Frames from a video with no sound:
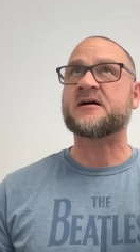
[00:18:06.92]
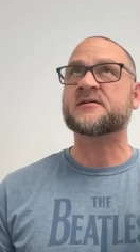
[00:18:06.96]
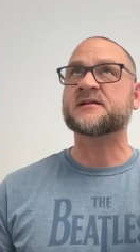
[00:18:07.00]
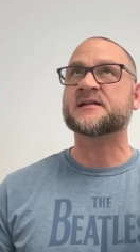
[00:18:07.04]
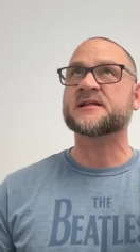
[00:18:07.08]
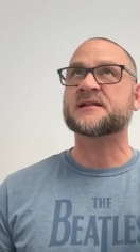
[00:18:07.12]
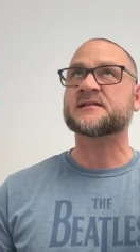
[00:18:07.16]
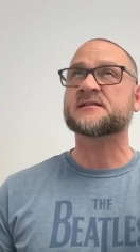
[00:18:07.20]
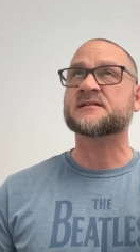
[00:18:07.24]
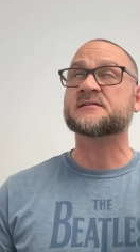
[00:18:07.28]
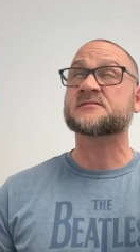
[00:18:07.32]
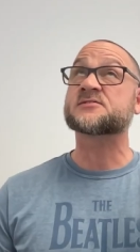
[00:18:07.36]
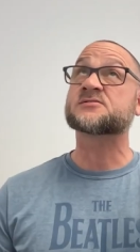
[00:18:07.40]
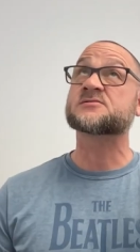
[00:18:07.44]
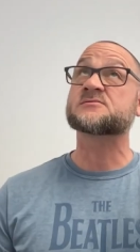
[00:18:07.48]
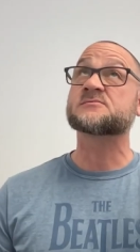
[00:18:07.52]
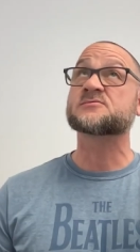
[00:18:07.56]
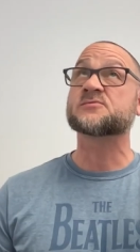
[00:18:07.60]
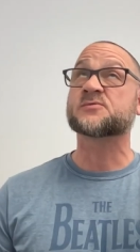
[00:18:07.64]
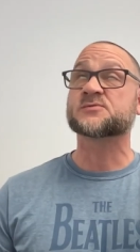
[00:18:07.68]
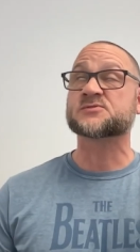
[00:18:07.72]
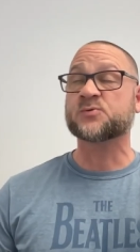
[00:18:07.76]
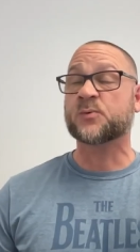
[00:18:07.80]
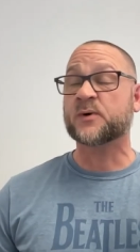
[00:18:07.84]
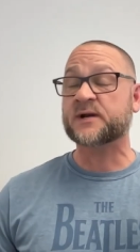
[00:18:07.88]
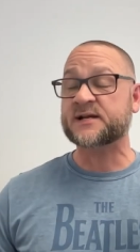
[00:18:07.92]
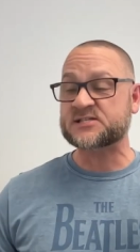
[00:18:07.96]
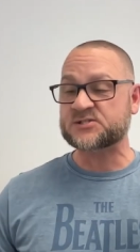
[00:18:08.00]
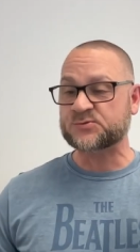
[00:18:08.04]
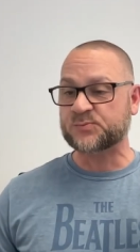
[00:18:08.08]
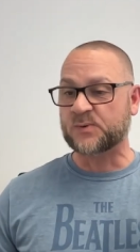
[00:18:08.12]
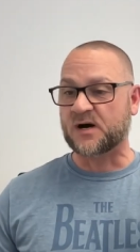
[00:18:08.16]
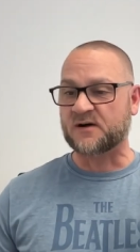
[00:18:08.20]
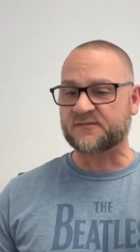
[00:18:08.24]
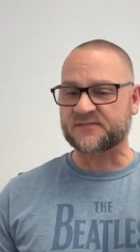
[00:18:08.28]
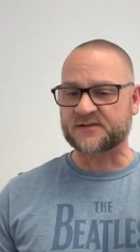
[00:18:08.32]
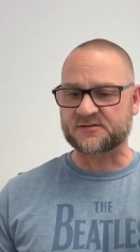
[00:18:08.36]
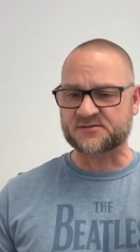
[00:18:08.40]
in twenty
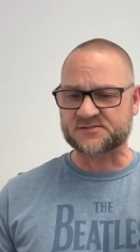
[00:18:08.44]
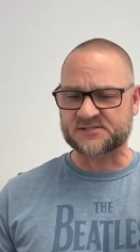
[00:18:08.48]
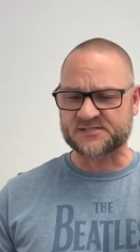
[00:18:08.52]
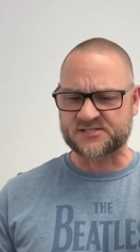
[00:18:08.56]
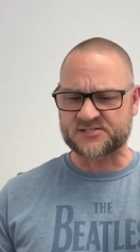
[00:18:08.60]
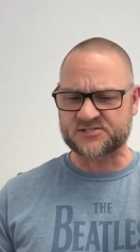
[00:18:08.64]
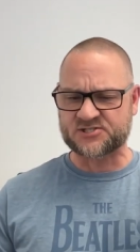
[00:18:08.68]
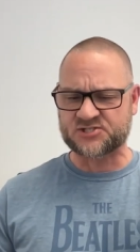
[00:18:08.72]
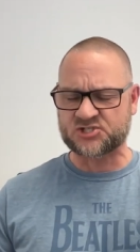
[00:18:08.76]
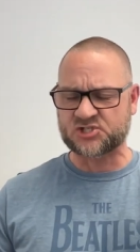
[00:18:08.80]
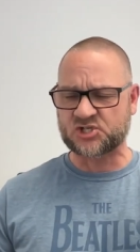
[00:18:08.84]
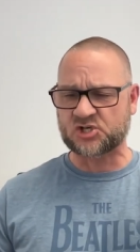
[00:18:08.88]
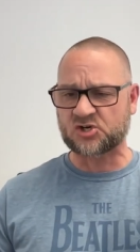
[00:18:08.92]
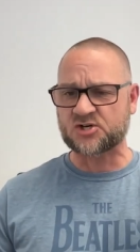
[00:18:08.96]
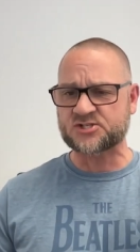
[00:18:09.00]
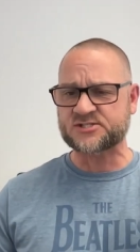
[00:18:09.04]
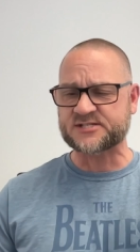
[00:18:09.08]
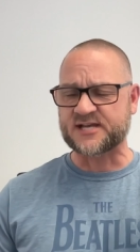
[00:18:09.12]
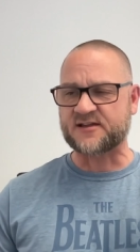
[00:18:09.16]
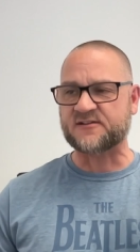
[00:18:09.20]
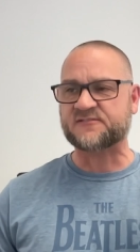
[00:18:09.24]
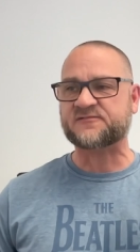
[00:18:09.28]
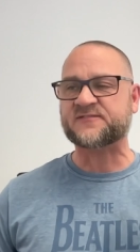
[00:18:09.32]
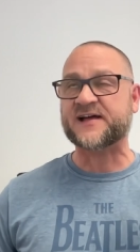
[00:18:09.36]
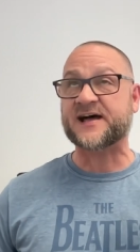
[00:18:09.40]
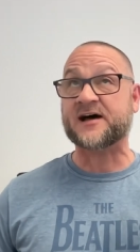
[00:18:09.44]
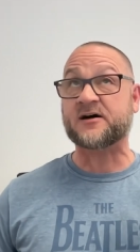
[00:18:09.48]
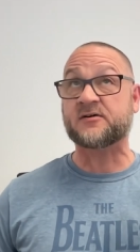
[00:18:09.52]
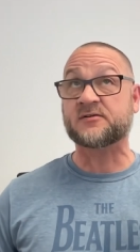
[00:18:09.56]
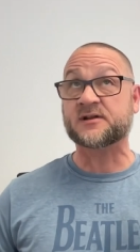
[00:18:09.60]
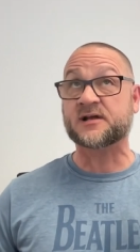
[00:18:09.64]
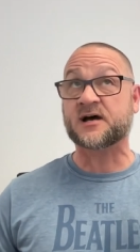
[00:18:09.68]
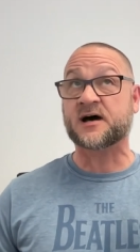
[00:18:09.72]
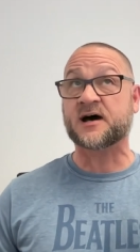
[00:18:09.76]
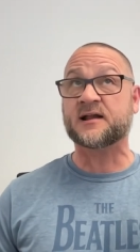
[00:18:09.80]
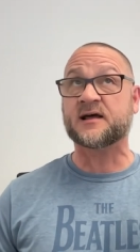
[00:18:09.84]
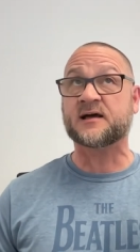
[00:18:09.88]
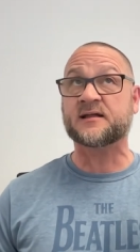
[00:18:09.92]
twelve, there was this church I found
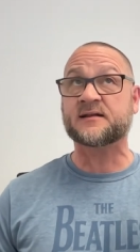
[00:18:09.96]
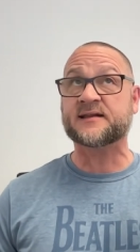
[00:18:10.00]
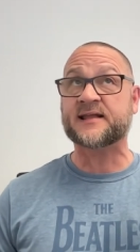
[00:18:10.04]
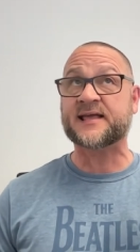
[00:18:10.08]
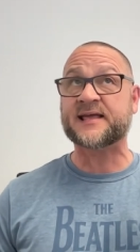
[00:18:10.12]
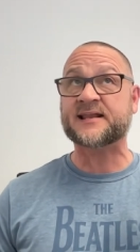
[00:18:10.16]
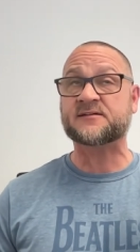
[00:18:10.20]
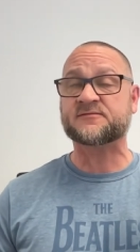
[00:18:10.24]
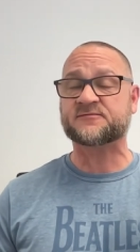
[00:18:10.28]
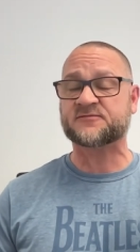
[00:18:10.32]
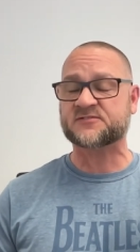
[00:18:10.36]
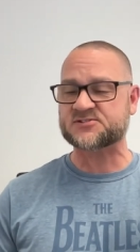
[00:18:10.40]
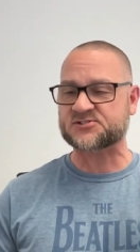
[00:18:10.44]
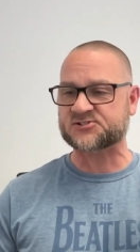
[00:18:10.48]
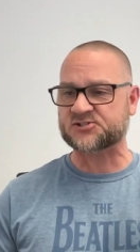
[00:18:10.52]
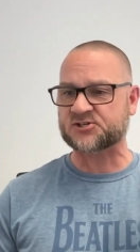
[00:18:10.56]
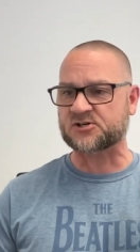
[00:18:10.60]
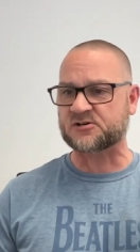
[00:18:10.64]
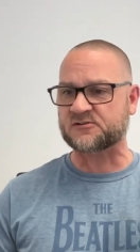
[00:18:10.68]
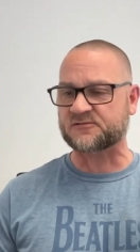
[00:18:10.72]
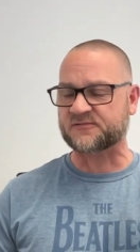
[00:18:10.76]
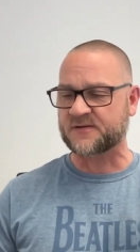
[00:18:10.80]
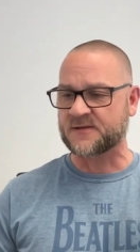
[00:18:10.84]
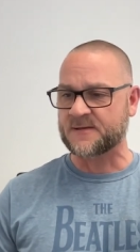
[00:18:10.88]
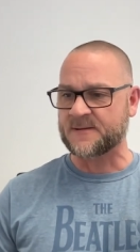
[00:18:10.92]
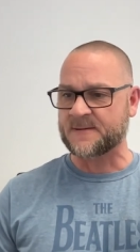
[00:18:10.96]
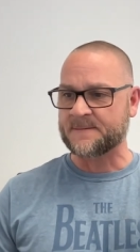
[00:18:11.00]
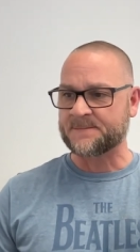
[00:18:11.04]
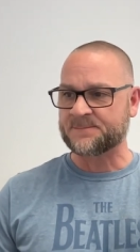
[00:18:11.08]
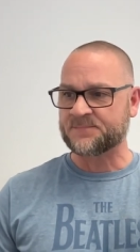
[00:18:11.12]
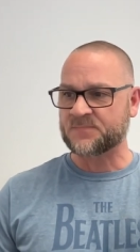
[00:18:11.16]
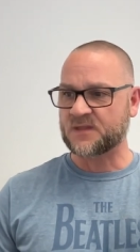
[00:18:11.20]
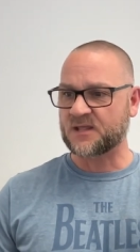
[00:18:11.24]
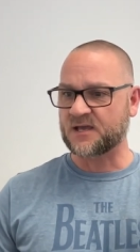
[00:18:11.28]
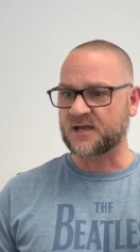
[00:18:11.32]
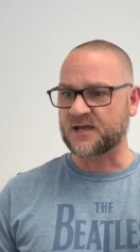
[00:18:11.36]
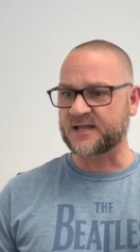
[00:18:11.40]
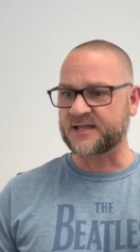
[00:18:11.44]
on a native reserve
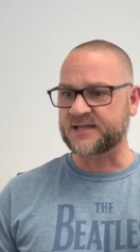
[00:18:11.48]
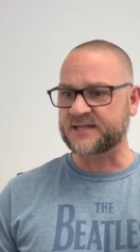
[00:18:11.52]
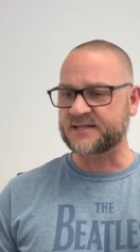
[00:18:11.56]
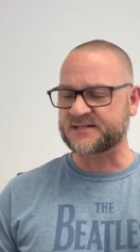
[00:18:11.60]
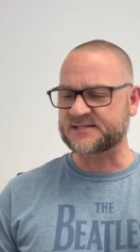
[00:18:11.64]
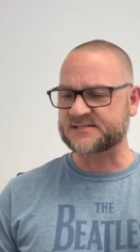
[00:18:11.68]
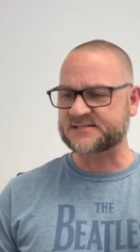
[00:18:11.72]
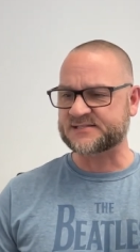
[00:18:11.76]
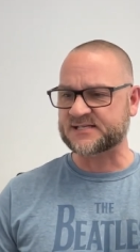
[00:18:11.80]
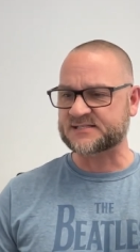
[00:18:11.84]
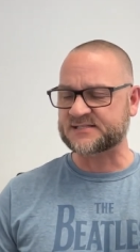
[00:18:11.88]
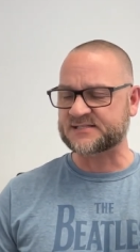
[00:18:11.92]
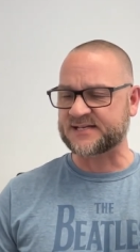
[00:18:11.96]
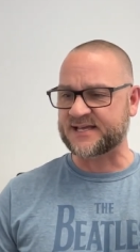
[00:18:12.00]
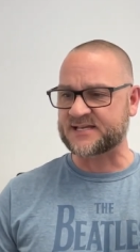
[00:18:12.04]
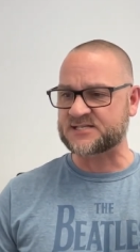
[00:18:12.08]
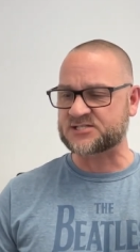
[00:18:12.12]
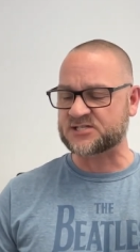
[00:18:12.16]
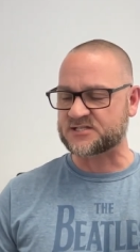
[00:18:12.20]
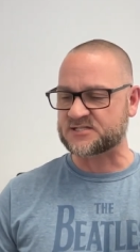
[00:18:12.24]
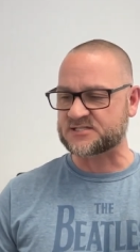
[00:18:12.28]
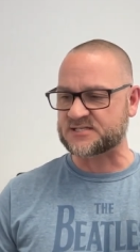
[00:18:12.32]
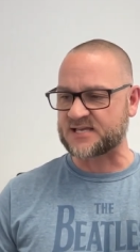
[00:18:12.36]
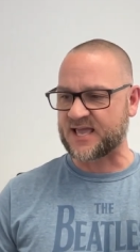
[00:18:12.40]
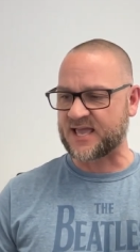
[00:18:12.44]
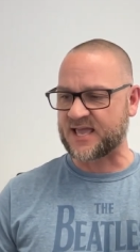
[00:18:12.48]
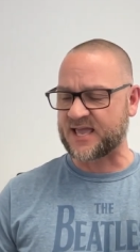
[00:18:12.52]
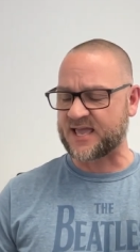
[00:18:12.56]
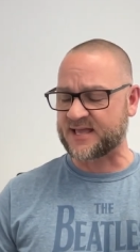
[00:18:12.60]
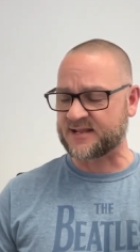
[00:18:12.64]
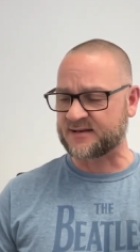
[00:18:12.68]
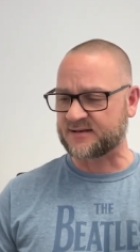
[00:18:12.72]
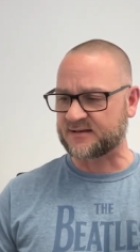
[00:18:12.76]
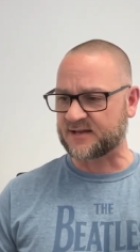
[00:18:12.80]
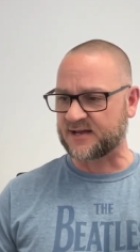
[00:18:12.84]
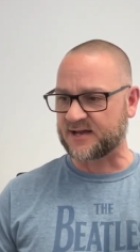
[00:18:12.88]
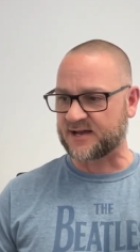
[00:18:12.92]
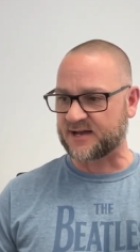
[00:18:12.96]
uh, in the Six Nations.
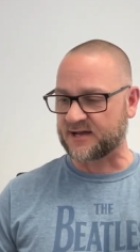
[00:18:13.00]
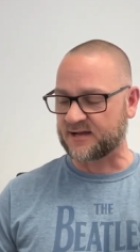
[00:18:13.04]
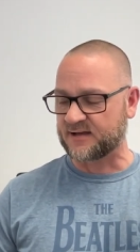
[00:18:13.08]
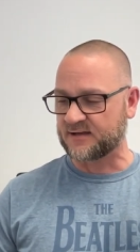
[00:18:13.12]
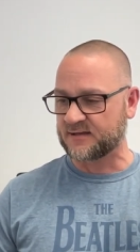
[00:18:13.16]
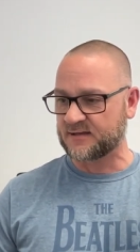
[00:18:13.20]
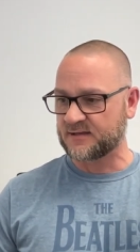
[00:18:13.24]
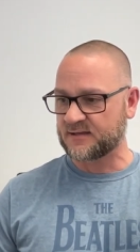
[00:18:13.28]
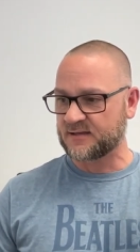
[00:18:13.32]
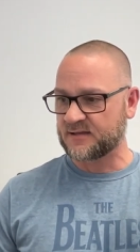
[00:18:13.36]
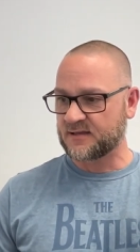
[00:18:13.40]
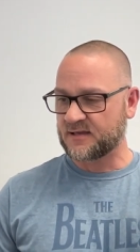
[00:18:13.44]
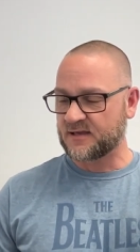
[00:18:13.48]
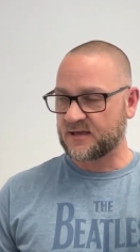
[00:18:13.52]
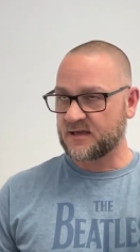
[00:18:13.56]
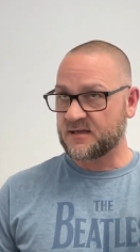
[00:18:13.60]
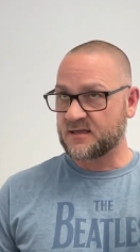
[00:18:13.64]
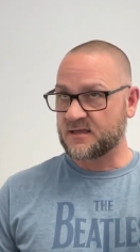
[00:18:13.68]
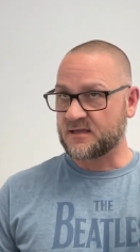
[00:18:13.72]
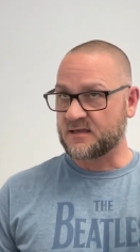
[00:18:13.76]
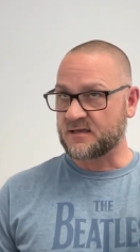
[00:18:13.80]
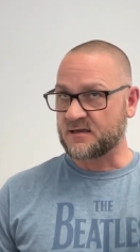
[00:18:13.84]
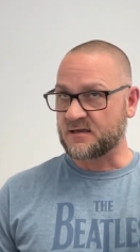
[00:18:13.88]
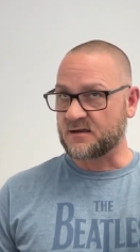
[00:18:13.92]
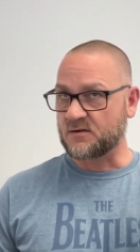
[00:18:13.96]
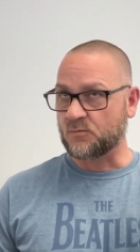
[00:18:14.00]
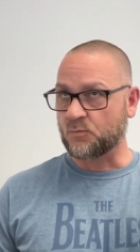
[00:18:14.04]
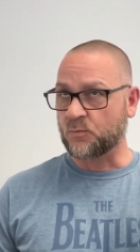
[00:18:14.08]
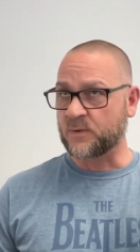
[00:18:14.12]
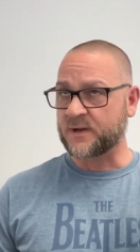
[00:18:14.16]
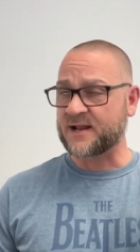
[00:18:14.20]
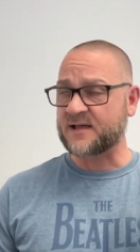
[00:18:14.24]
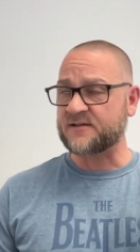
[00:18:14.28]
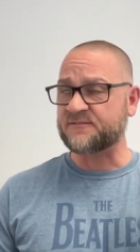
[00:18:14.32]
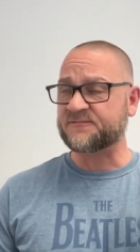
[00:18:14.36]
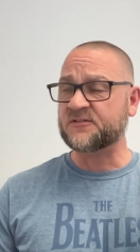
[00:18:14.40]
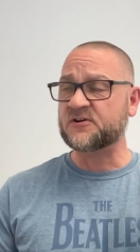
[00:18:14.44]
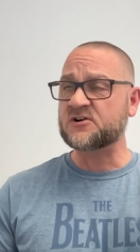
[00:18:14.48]
And uh, when
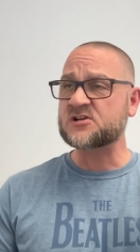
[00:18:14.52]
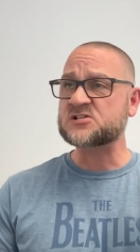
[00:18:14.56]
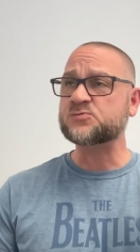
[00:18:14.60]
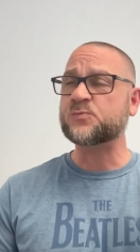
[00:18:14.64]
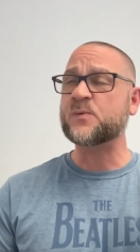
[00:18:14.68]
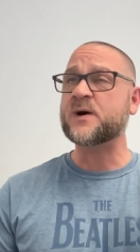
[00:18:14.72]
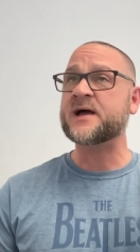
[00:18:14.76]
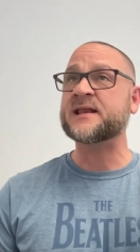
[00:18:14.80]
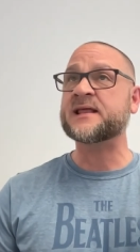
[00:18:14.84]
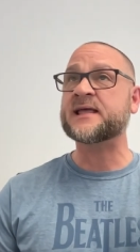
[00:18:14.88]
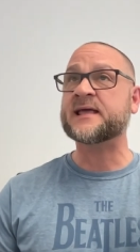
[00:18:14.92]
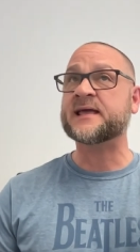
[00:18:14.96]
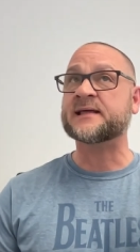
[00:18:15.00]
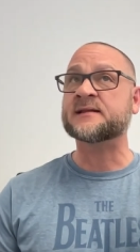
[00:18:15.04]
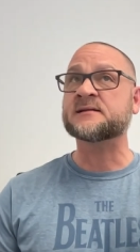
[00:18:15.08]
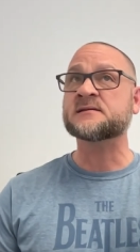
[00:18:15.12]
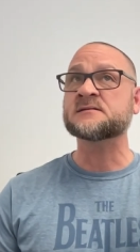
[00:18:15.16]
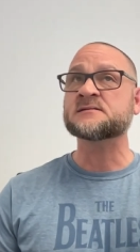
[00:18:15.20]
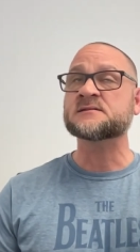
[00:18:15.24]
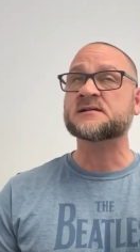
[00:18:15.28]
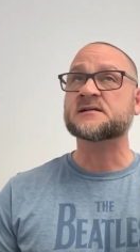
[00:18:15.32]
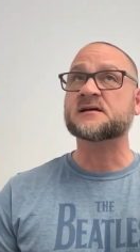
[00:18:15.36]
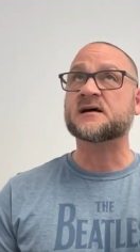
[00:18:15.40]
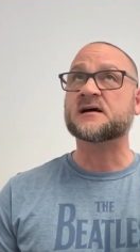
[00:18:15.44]
I first went in,